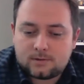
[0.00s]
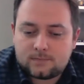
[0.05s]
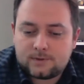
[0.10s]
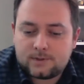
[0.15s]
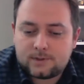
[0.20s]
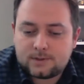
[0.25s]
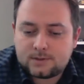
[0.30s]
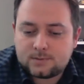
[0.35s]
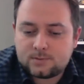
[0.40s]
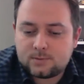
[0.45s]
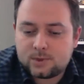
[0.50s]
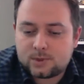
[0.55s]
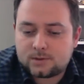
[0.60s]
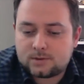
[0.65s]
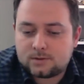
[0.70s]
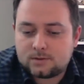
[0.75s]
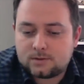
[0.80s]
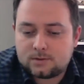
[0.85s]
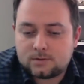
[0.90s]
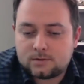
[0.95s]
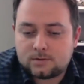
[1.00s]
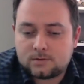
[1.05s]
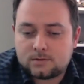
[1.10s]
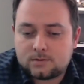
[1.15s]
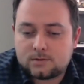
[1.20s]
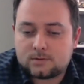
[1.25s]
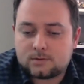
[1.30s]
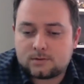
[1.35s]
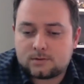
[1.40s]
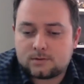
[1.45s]
affairs, but
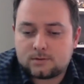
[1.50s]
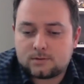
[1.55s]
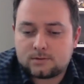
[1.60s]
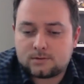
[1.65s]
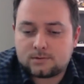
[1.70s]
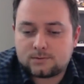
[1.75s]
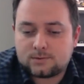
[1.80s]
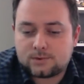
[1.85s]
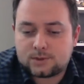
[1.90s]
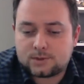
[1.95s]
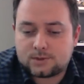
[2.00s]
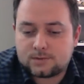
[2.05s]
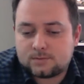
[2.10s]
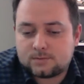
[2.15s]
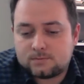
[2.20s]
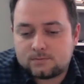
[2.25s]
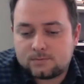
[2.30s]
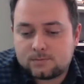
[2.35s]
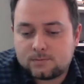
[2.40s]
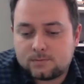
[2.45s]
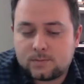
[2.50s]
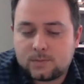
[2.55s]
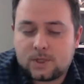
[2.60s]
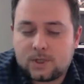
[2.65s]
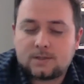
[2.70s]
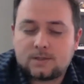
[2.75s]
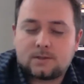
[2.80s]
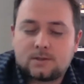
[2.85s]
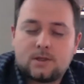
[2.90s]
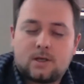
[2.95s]
just
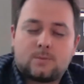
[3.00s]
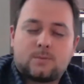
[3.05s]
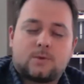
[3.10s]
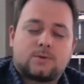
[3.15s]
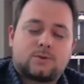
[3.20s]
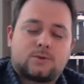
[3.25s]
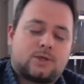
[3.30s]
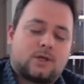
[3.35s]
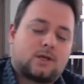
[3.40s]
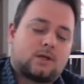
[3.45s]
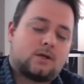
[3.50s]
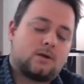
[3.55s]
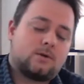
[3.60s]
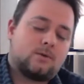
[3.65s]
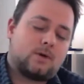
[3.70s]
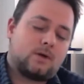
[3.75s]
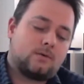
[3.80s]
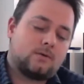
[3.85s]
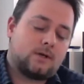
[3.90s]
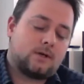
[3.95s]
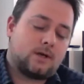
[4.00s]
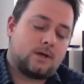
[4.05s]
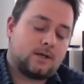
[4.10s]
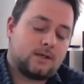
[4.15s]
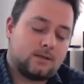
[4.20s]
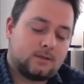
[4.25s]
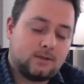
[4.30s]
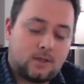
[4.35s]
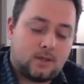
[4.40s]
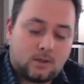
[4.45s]
can double check. However,
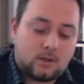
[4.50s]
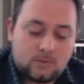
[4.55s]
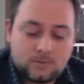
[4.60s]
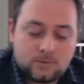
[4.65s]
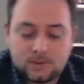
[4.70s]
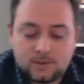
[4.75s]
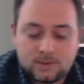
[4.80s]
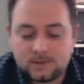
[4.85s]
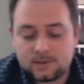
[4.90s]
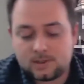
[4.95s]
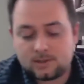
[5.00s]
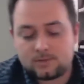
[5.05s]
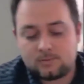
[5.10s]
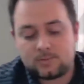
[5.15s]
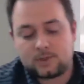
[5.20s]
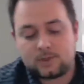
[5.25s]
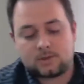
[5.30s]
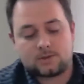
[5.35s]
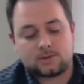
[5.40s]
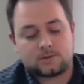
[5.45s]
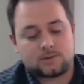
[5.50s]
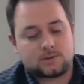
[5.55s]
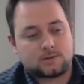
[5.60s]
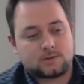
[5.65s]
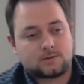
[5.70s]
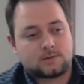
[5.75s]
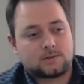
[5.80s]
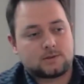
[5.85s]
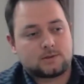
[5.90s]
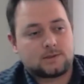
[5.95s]
I doubt in that,
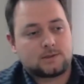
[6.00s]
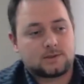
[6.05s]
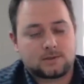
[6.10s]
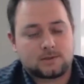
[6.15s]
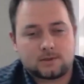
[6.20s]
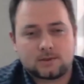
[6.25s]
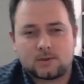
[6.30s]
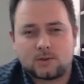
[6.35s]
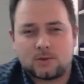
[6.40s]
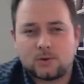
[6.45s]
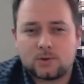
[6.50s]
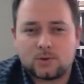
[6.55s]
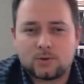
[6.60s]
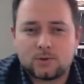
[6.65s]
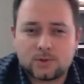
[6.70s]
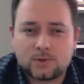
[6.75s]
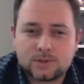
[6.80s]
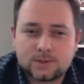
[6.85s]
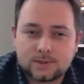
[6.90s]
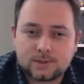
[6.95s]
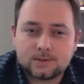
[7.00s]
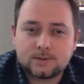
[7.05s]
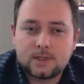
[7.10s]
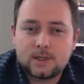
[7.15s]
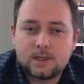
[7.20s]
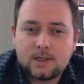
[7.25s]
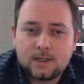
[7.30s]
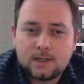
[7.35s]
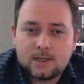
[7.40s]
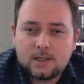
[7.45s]
because this is a core course and
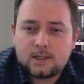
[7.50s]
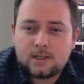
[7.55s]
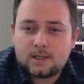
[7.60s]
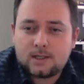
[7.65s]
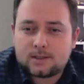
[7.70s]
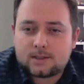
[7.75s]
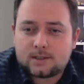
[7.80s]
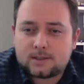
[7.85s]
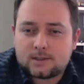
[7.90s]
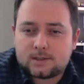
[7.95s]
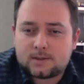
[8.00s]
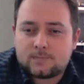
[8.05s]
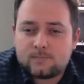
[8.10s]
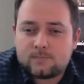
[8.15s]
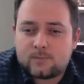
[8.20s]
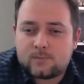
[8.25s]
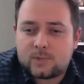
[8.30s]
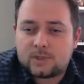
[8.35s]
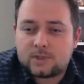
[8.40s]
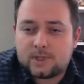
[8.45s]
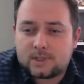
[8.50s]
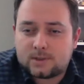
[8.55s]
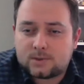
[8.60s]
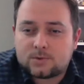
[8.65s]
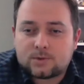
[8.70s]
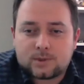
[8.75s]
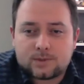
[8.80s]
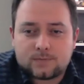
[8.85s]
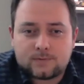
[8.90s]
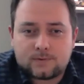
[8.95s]

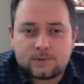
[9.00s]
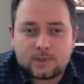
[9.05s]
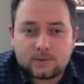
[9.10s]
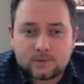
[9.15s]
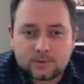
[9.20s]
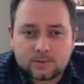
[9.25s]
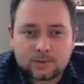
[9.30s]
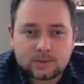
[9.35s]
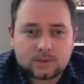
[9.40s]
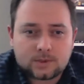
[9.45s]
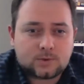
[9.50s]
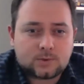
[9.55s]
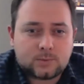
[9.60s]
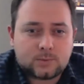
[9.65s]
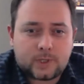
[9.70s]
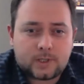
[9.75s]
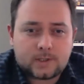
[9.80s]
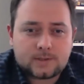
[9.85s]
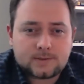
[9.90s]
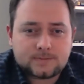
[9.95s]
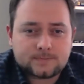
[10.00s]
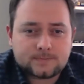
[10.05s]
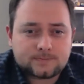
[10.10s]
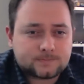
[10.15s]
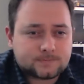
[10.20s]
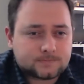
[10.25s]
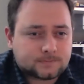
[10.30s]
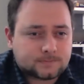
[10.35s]
mandatory for everyone to pass.